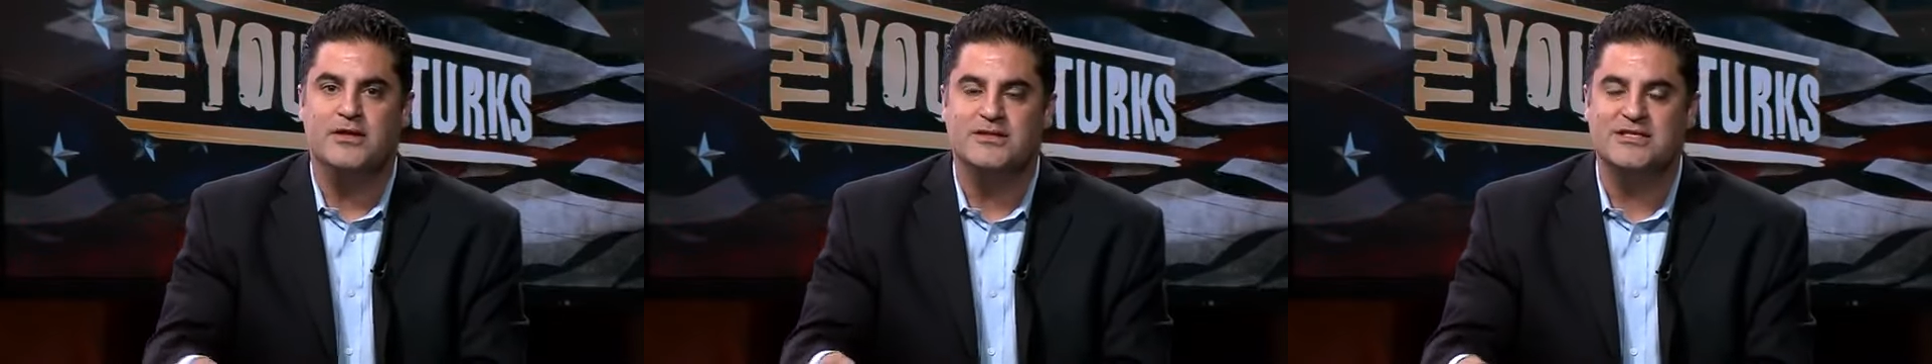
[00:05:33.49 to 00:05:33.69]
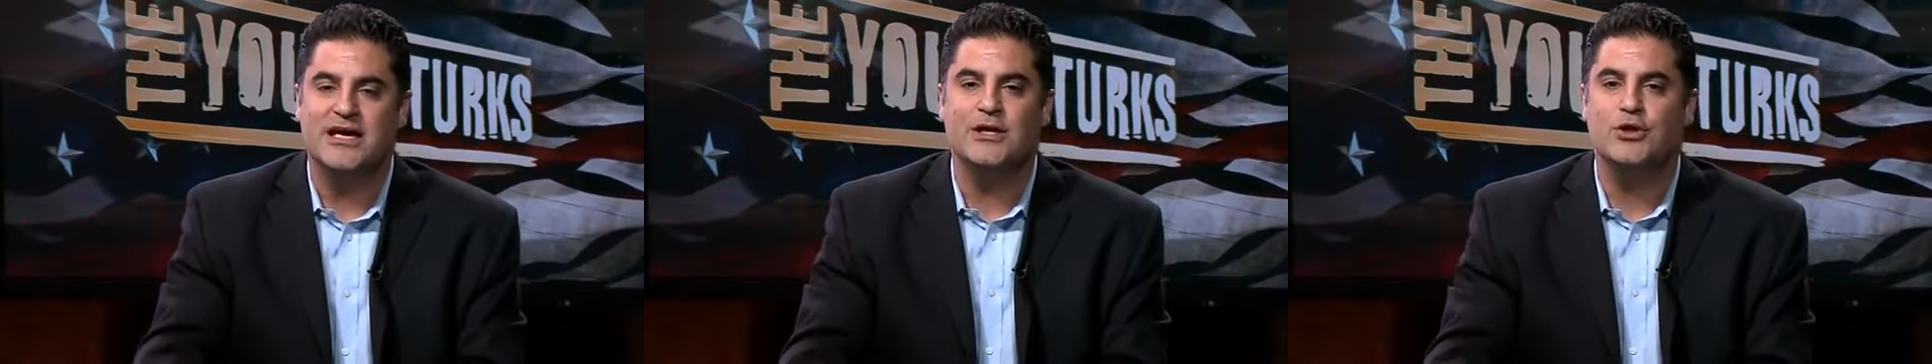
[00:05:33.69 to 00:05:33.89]

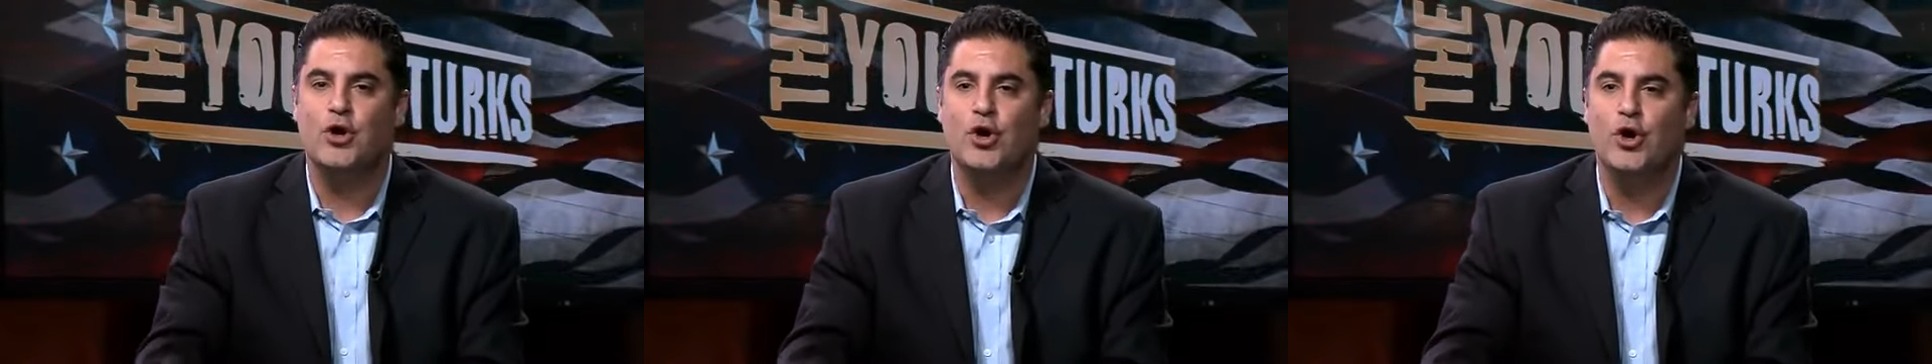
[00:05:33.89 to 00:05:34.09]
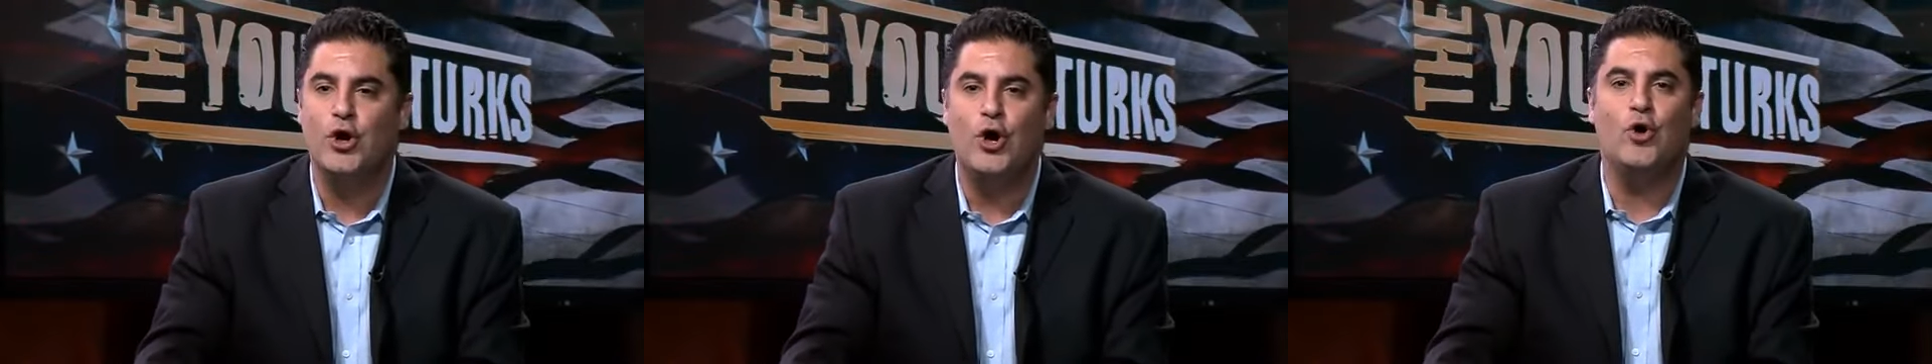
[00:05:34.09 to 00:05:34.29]
saying,
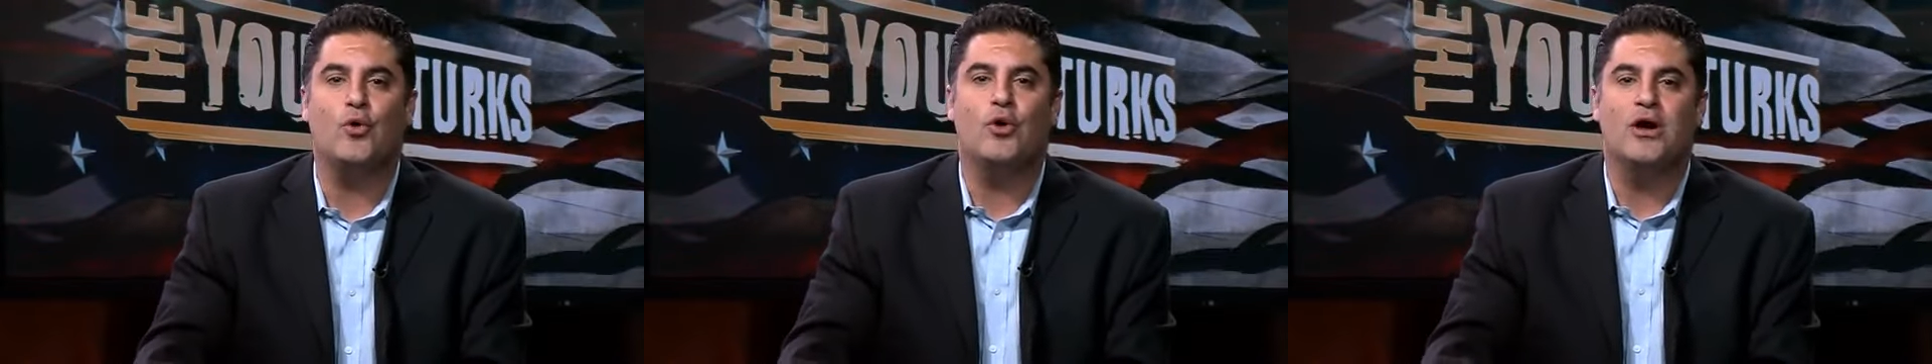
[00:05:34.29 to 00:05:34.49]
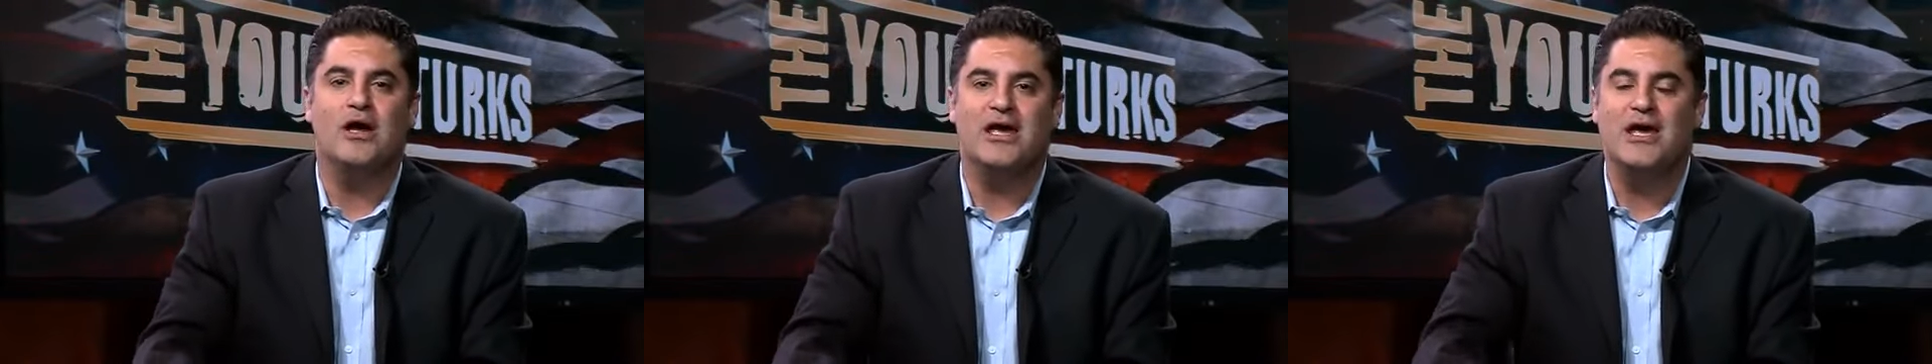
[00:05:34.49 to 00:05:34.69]
no, no,
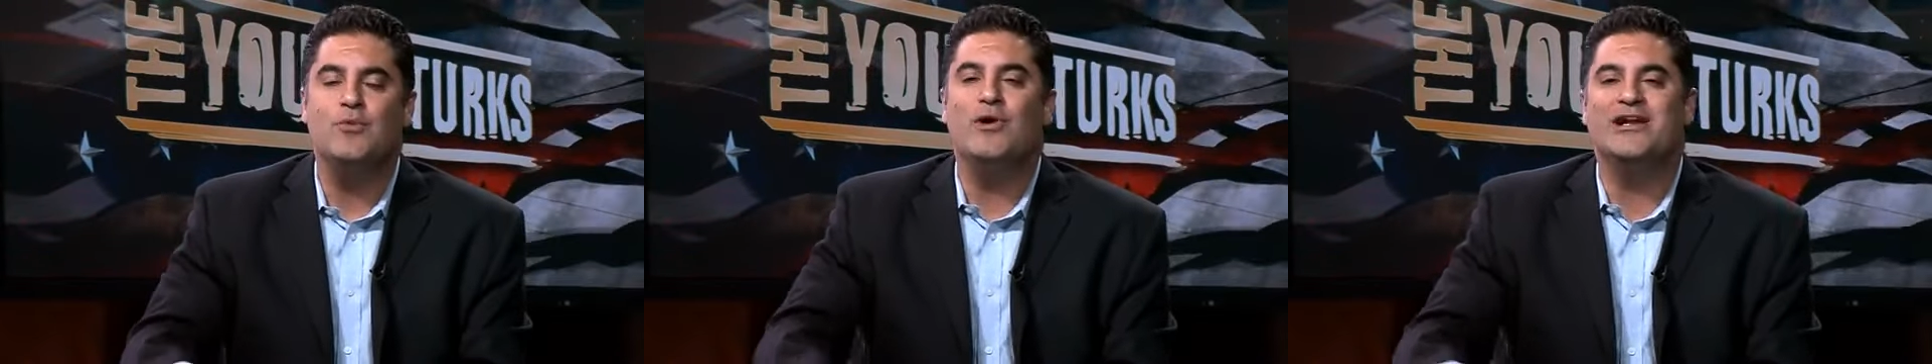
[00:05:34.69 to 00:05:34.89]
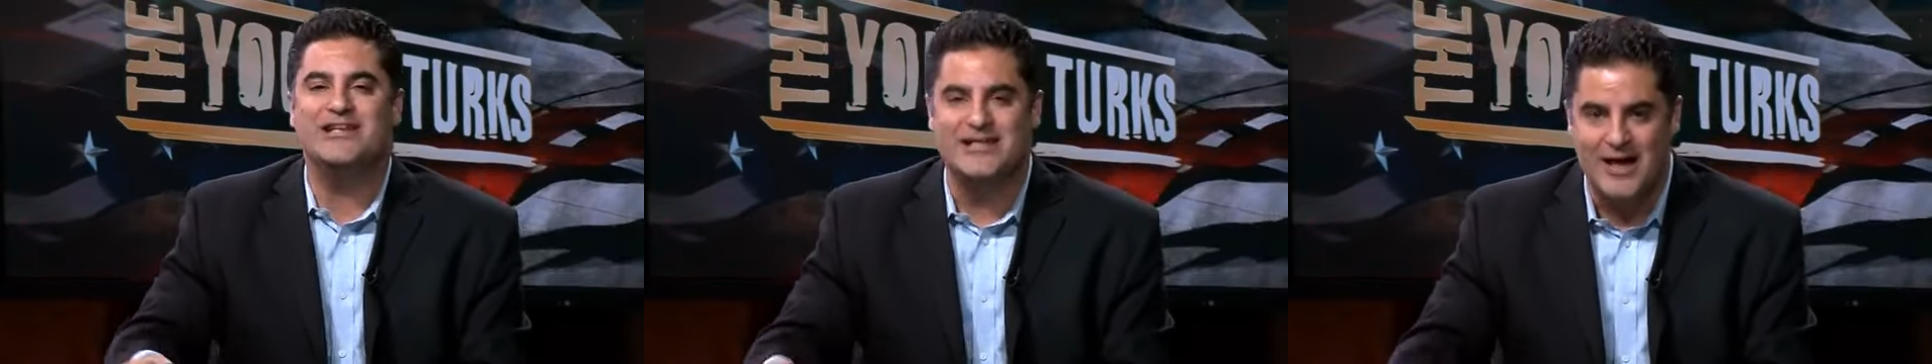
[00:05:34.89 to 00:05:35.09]
no, he
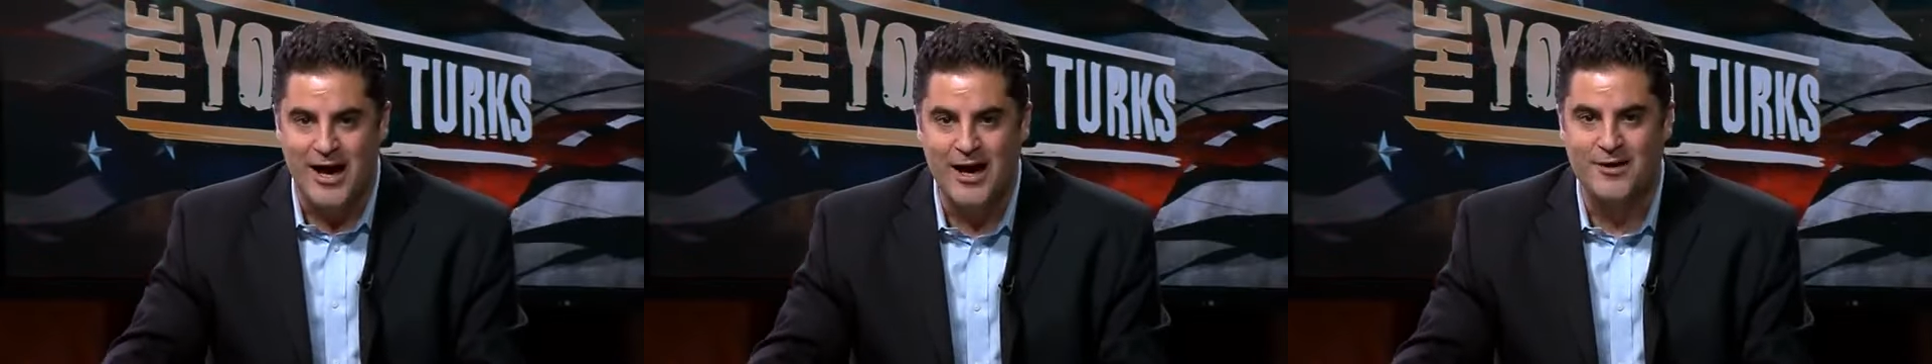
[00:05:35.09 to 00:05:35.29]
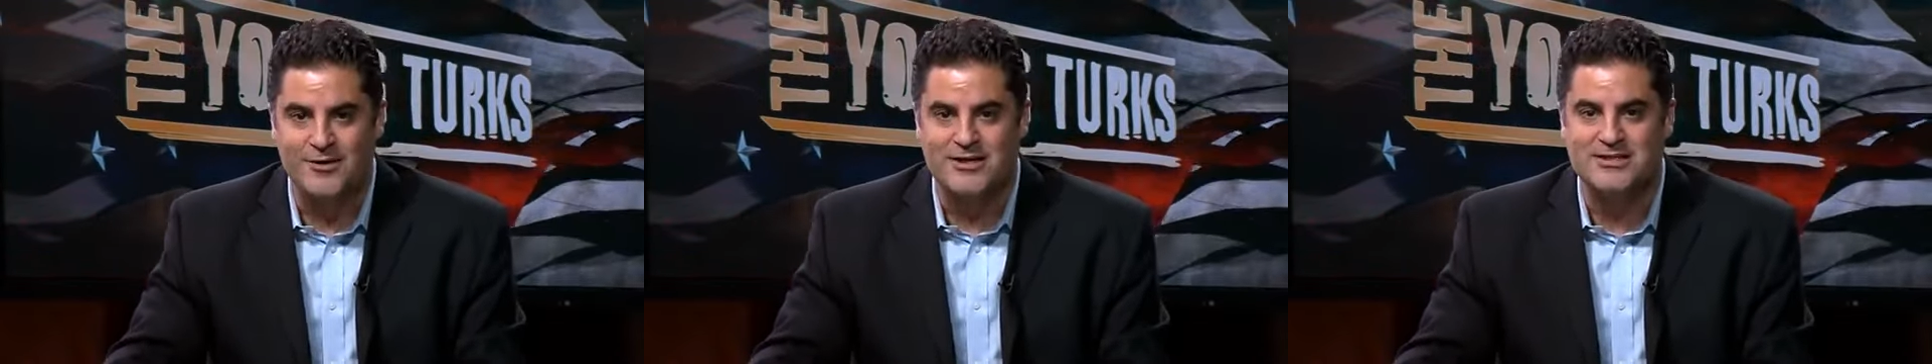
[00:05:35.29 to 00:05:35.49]
went to
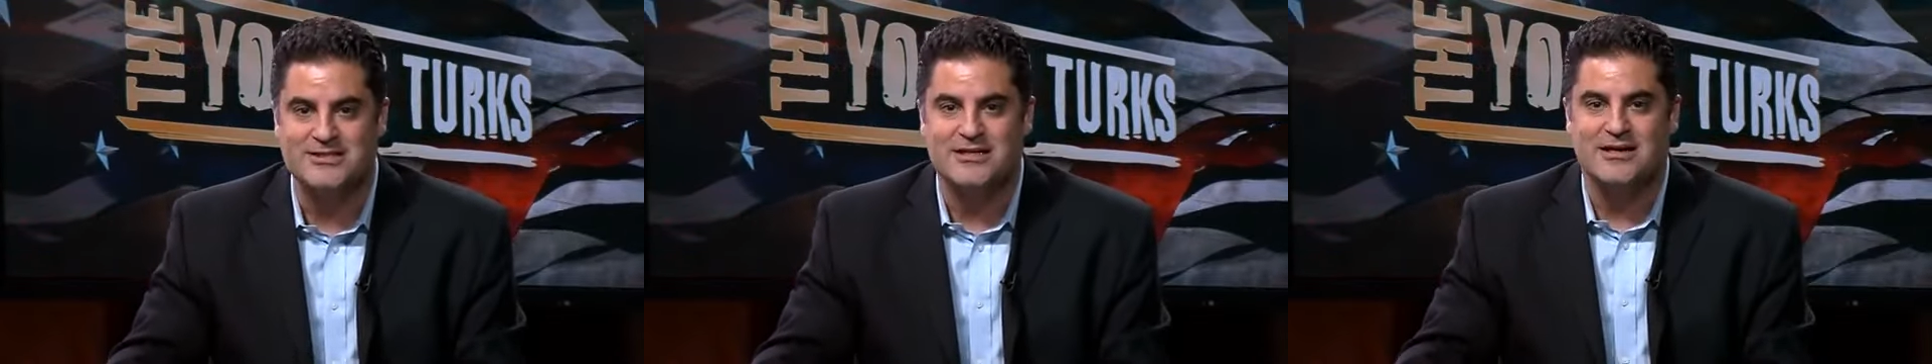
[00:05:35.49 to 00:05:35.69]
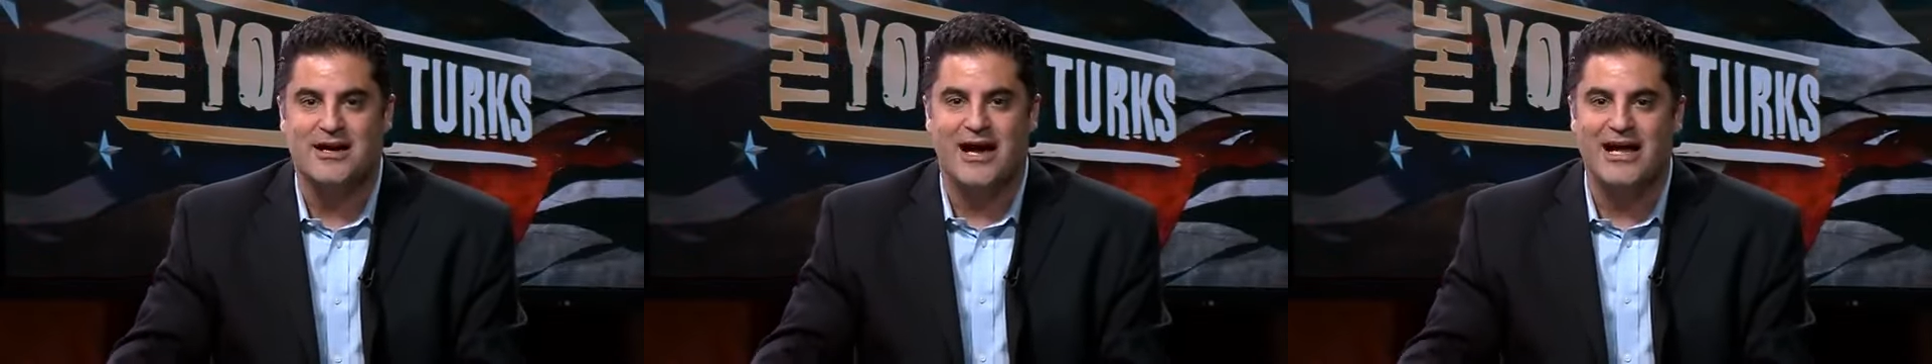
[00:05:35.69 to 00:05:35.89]

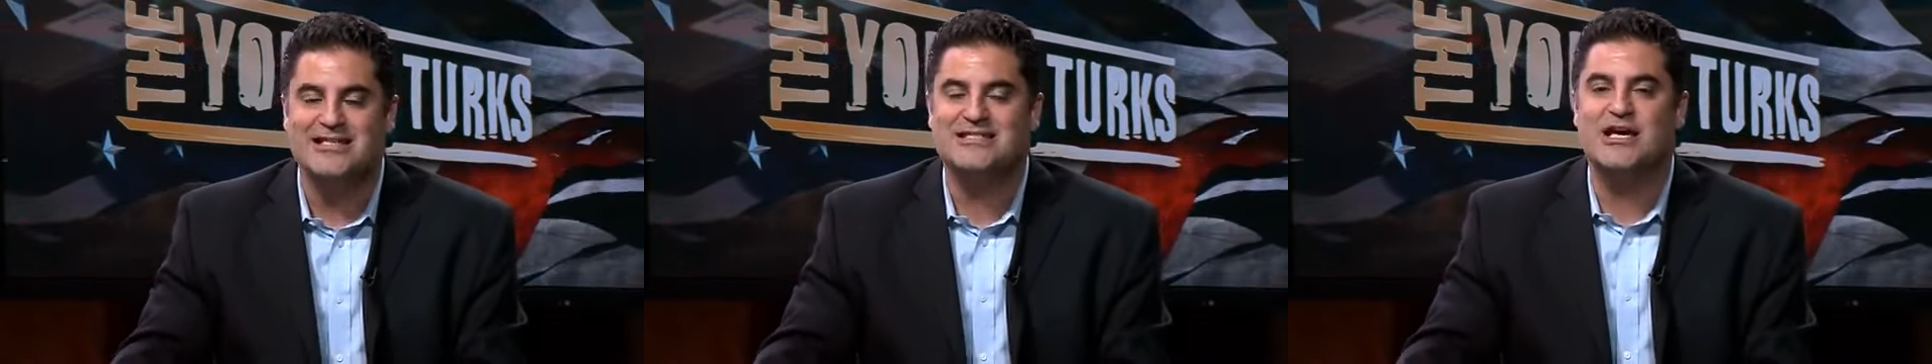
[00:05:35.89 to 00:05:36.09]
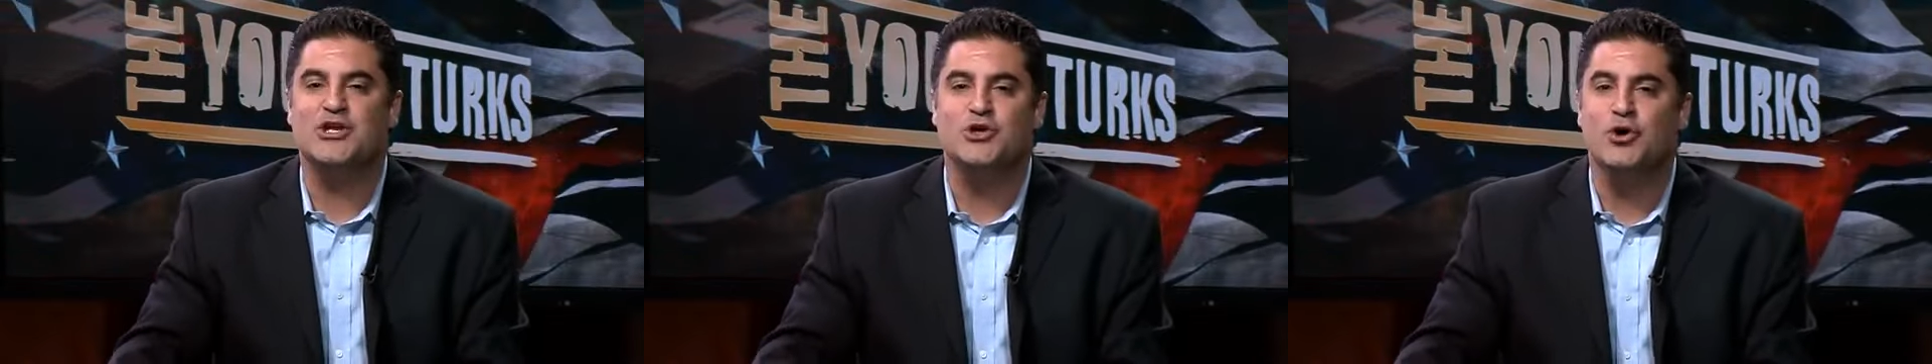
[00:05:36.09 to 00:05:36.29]
Congress and said,